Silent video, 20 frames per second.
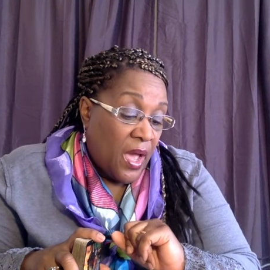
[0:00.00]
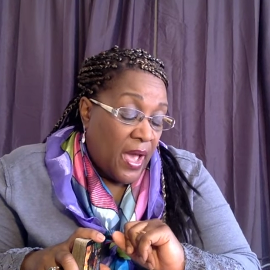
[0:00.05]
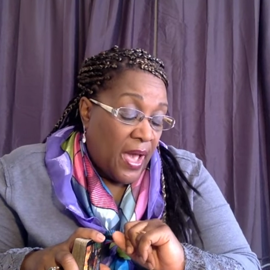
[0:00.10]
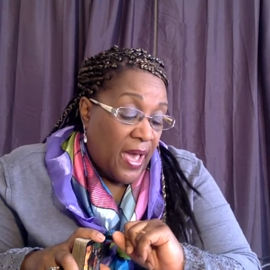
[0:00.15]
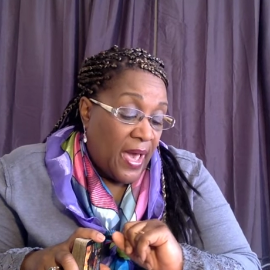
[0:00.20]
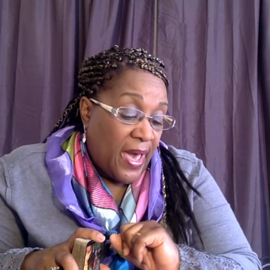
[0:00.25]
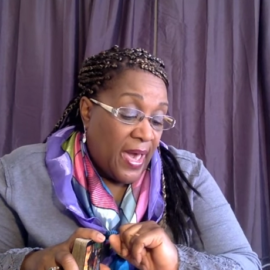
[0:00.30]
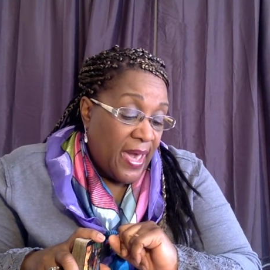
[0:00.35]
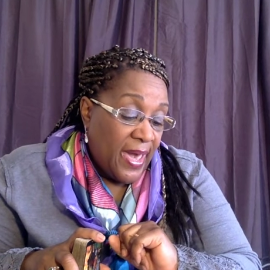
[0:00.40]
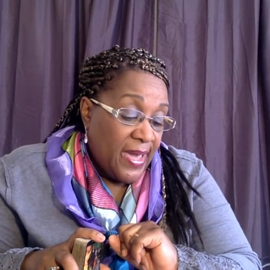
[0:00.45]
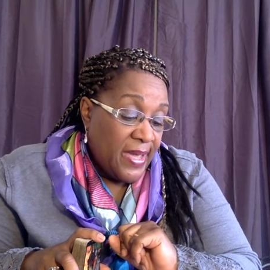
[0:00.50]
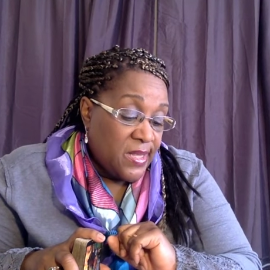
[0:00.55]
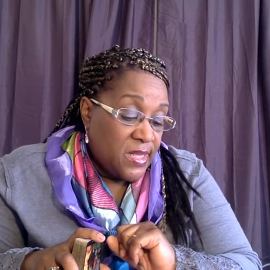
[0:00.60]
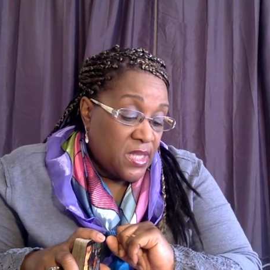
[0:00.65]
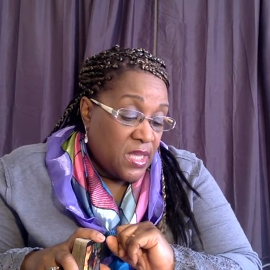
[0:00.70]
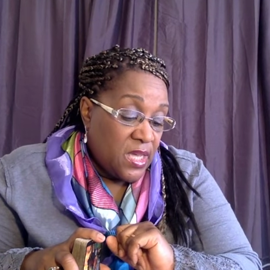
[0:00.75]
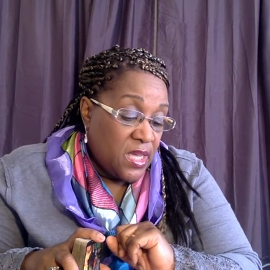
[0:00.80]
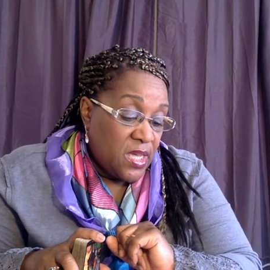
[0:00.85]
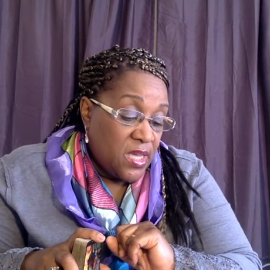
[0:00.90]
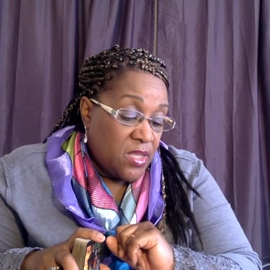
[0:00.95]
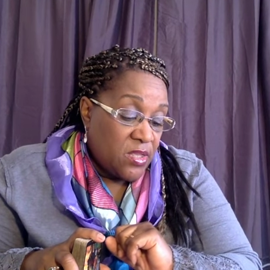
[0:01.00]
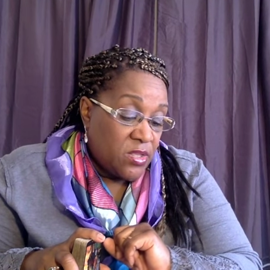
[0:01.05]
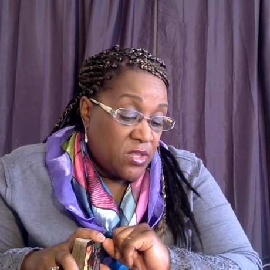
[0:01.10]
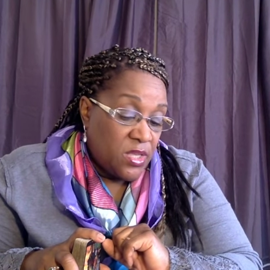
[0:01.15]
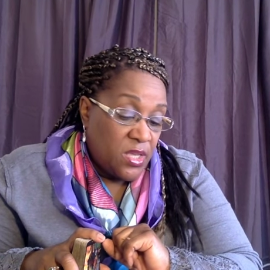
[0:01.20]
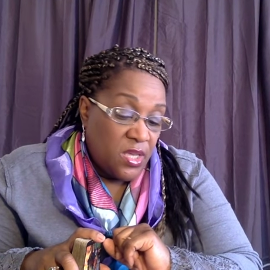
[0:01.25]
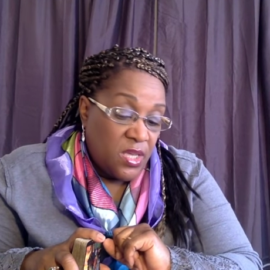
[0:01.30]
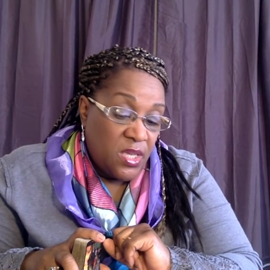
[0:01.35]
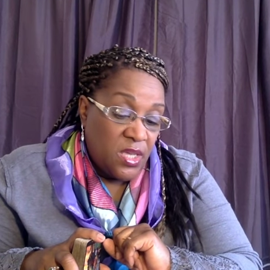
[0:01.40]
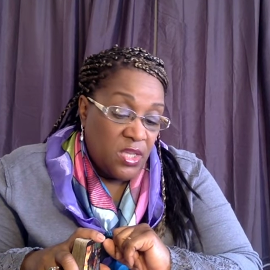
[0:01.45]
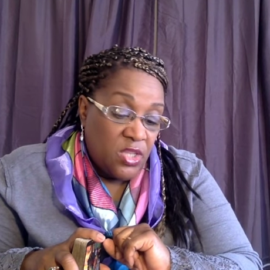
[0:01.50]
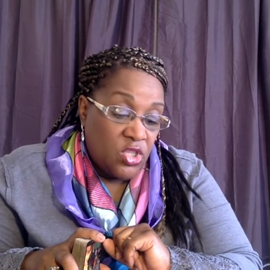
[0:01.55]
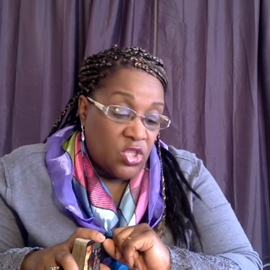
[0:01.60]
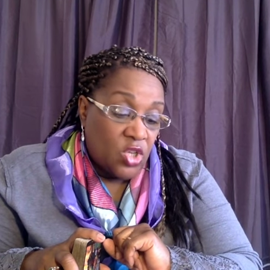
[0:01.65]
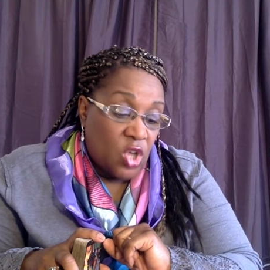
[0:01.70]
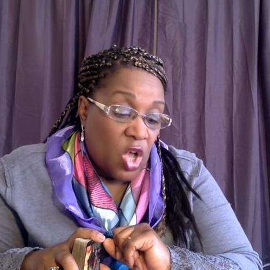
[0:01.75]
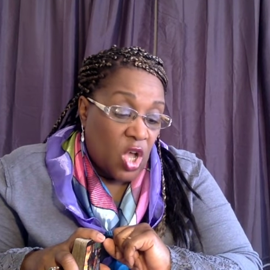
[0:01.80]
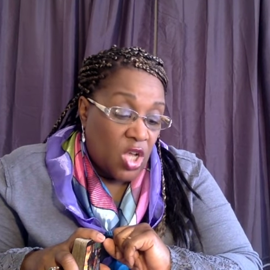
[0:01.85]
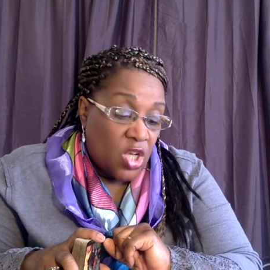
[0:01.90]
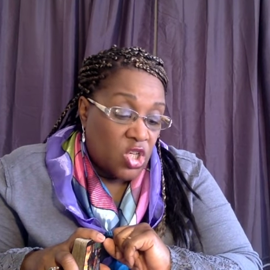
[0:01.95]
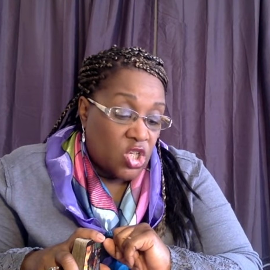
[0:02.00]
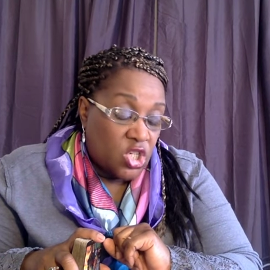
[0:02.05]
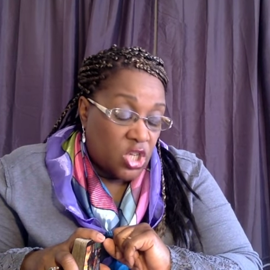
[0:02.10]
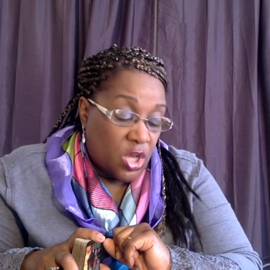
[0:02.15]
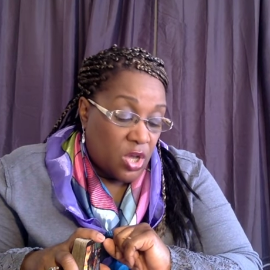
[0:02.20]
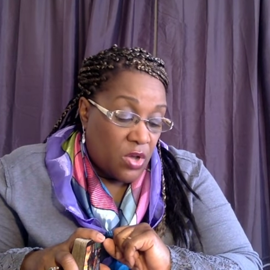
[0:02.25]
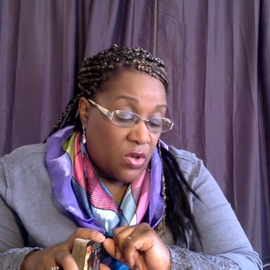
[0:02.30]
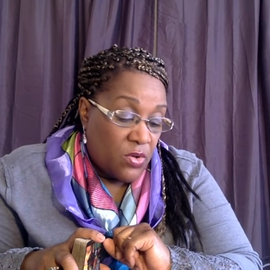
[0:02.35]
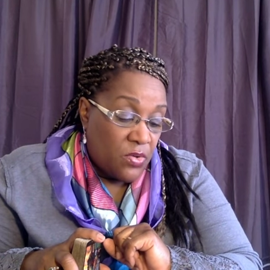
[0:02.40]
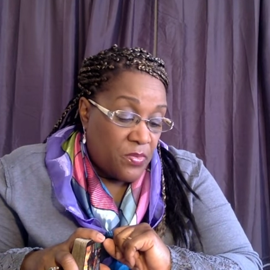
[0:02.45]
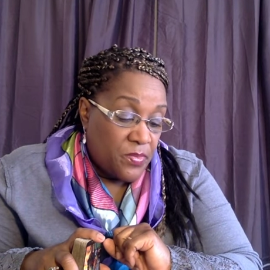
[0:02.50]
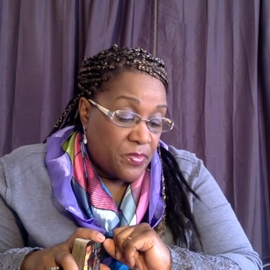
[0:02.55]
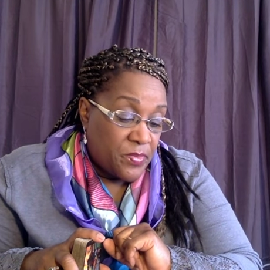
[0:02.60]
I think the talk show